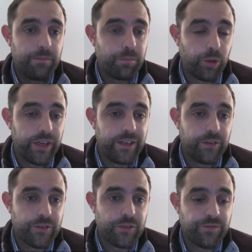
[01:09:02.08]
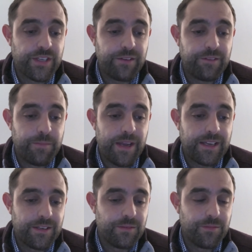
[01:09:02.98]
employ any other sort of safety
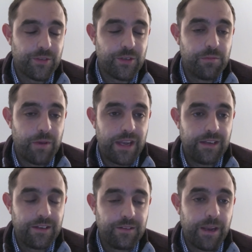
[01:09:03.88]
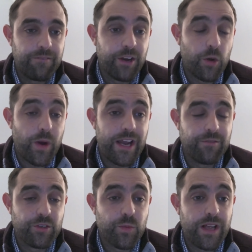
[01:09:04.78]
mechanisms that you may
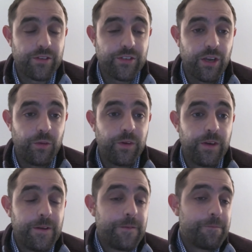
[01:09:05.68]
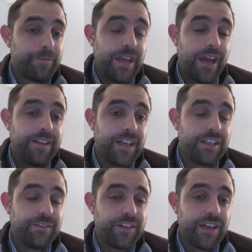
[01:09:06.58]
require as well. So yeah, at the
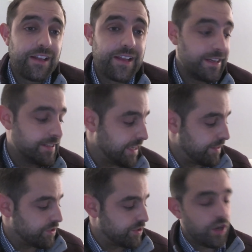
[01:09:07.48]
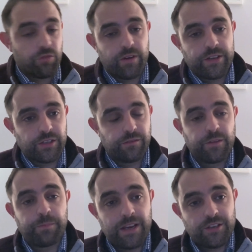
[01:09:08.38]
end of the day, like you say, there's no risk of
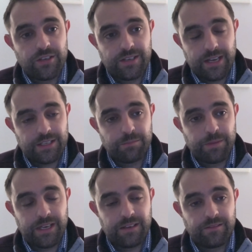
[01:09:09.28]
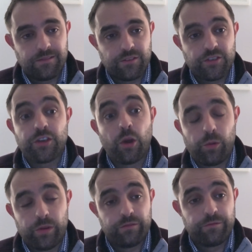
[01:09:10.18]
the patient data being
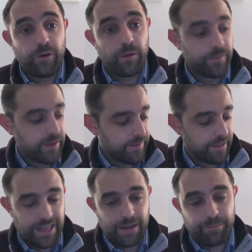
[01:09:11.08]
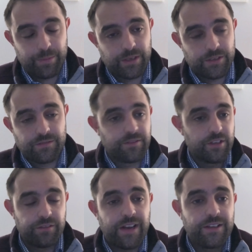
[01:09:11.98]
stolen from the lab, because the
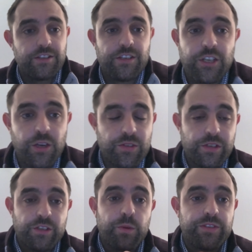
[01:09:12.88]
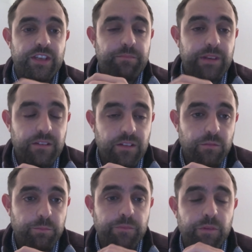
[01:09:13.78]
devices are useless once they've been
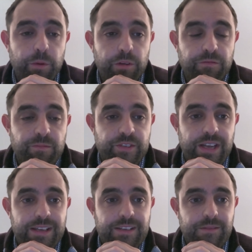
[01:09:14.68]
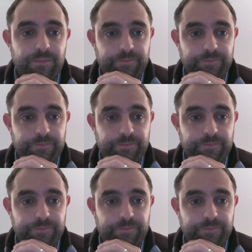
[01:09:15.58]
removed from site.